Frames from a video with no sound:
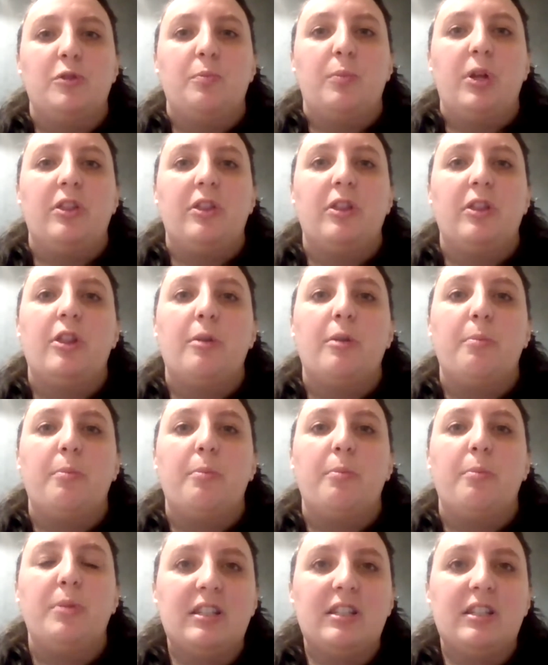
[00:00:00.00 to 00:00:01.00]
but the
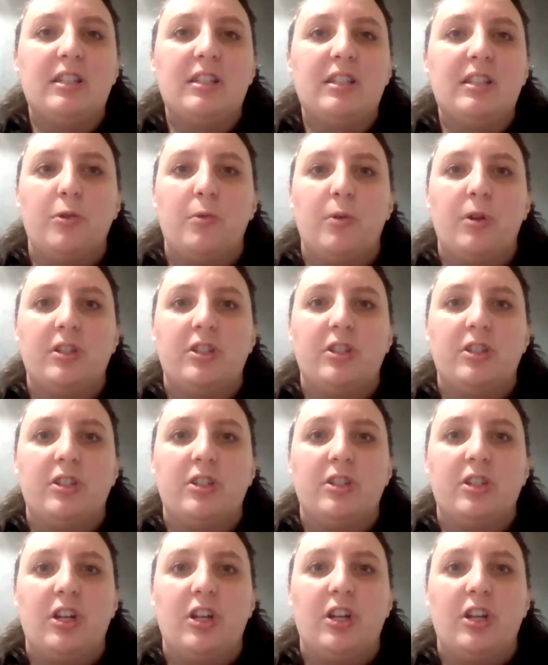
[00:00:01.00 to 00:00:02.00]
pieces I really wanted to
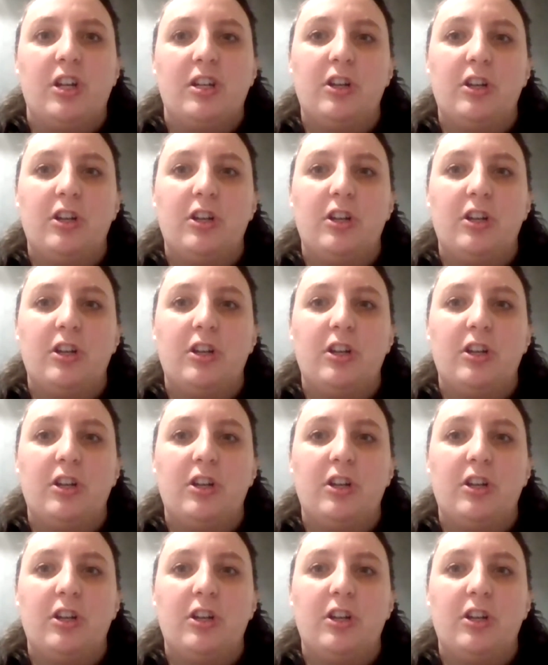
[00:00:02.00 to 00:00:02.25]
touch on is